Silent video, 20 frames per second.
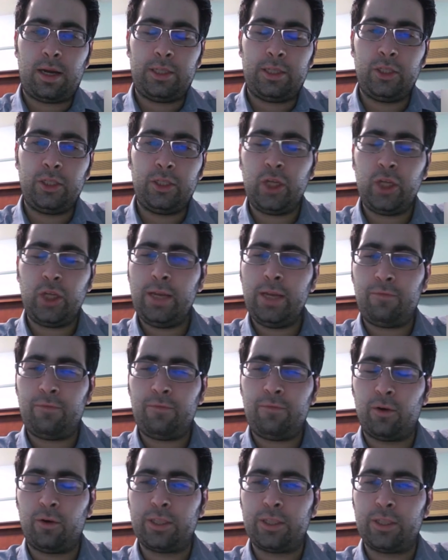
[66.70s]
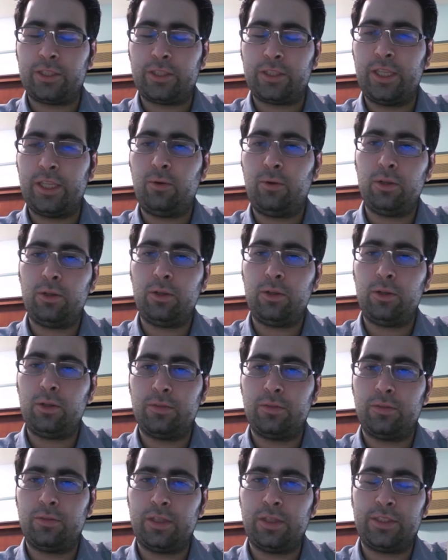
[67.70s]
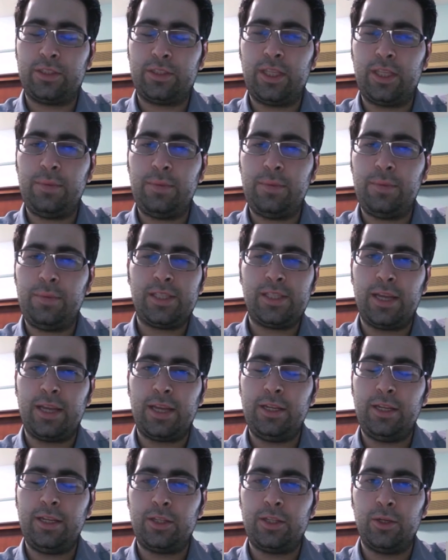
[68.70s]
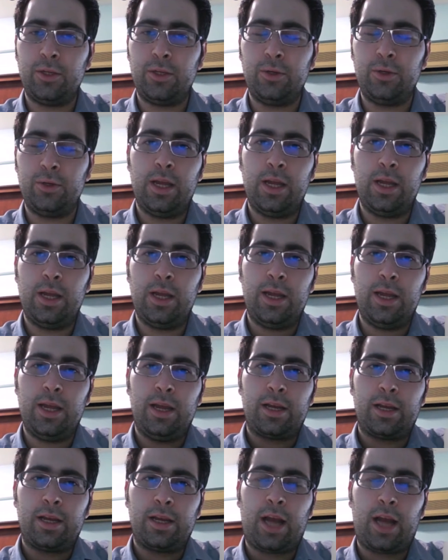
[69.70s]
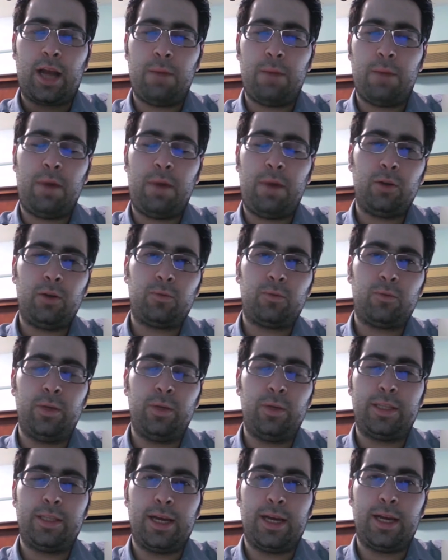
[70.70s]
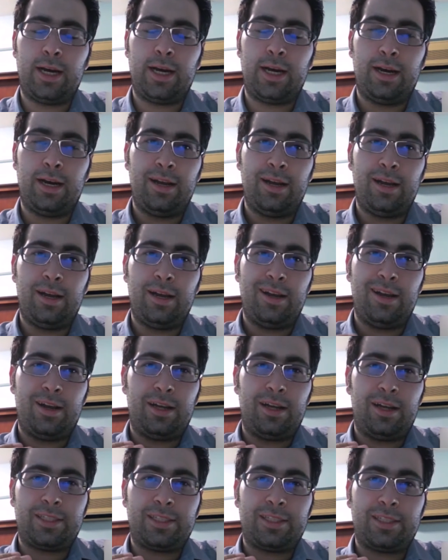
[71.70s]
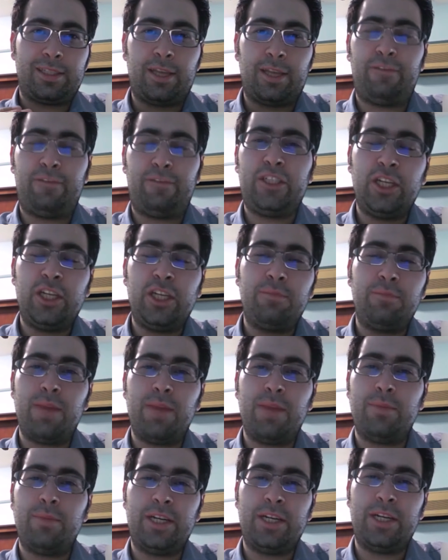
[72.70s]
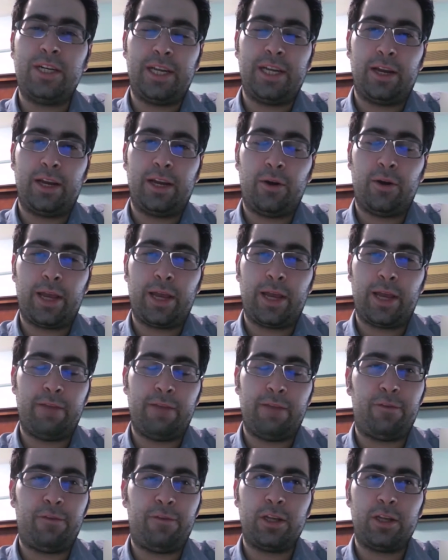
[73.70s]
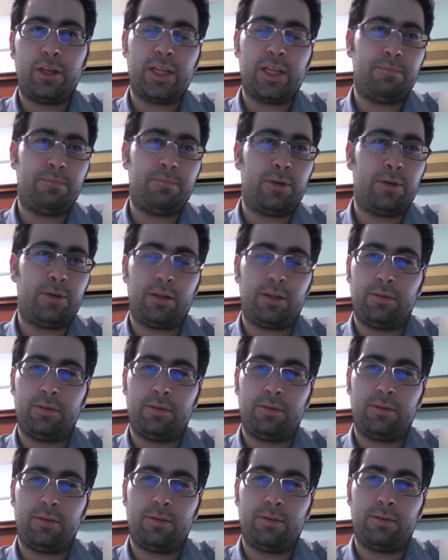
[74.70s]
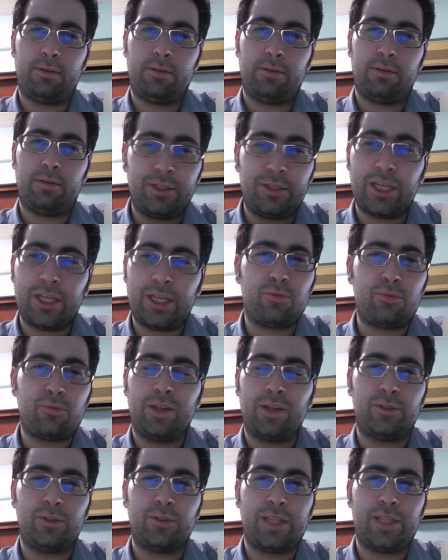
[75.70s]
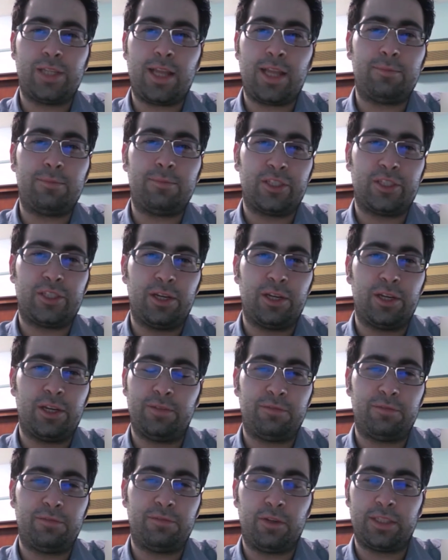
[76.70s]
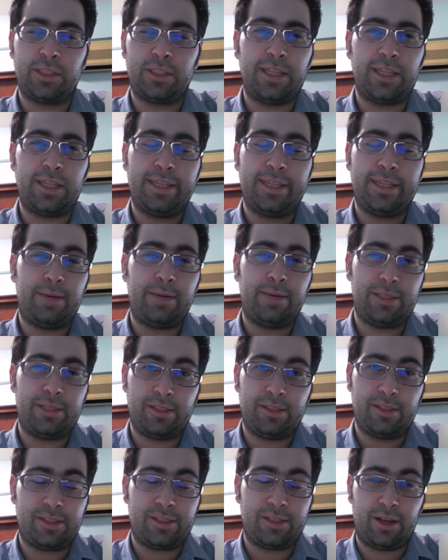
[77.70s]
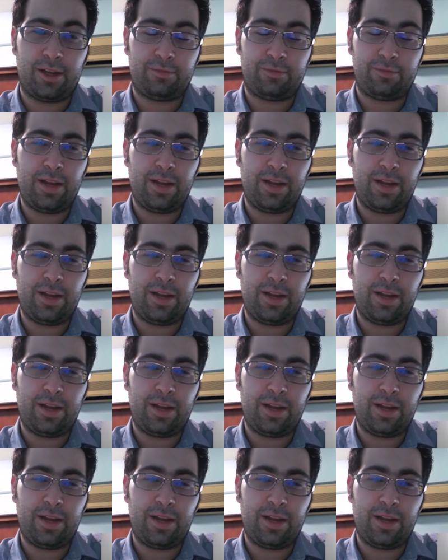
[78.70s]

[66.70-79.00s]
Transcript: Usually for the SQL Server DBAs, they need to come out with the sufficient memory. Okay, for example, you just want to set up a server for the database itself,